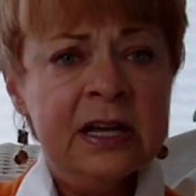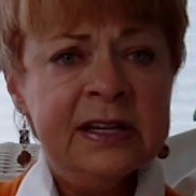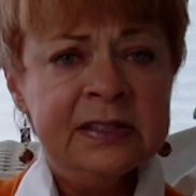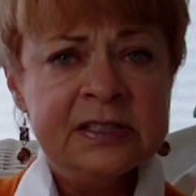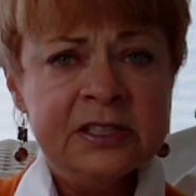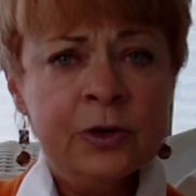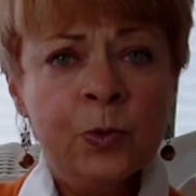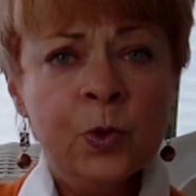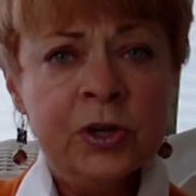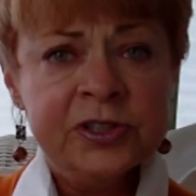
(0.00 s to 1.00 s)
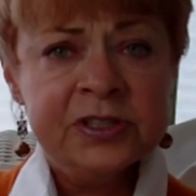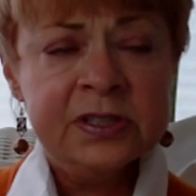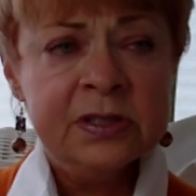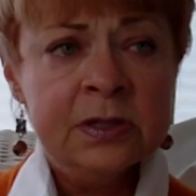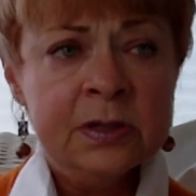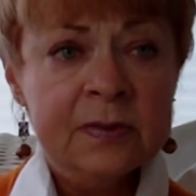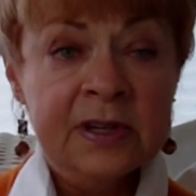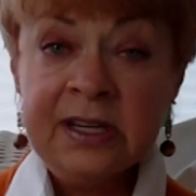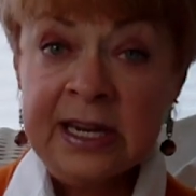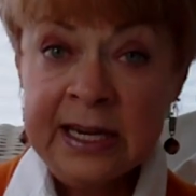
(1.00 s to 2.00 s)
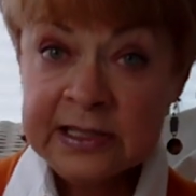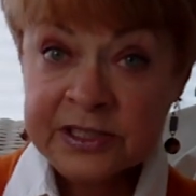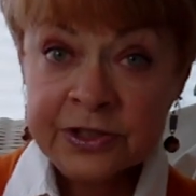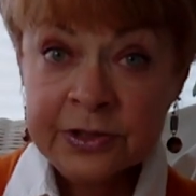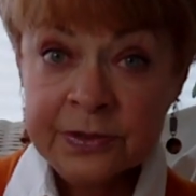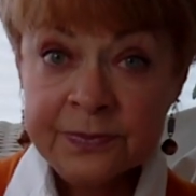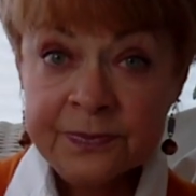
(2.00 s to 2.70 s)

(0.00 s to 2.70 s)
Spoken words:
I consider worse than cancer,